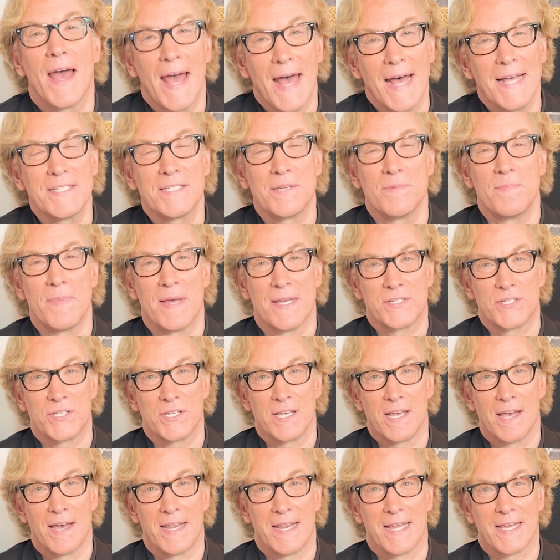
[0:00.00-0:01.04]
as a
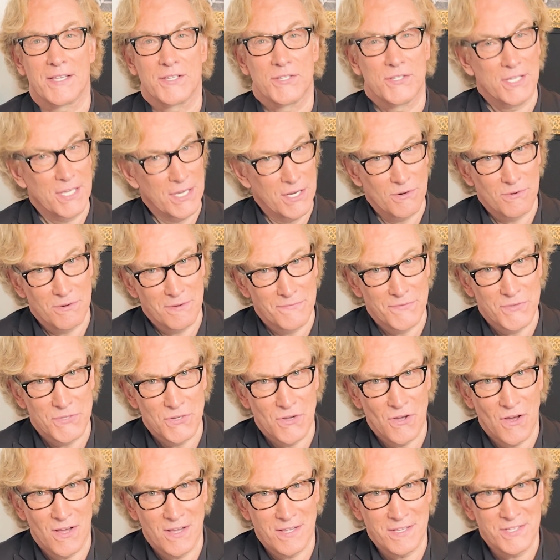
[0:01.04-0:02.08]
messianic singer of
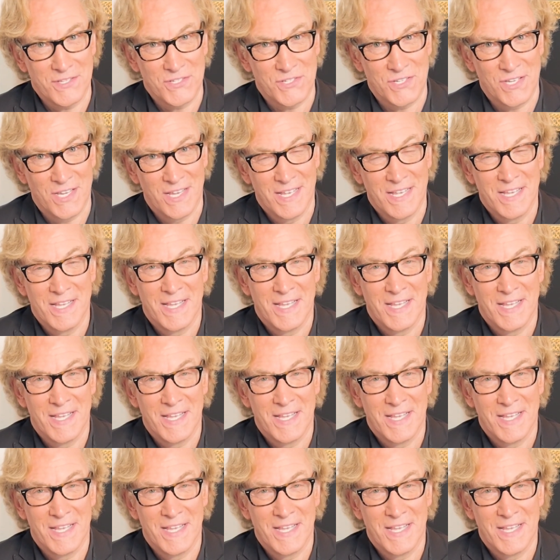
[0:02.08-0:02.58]
songs.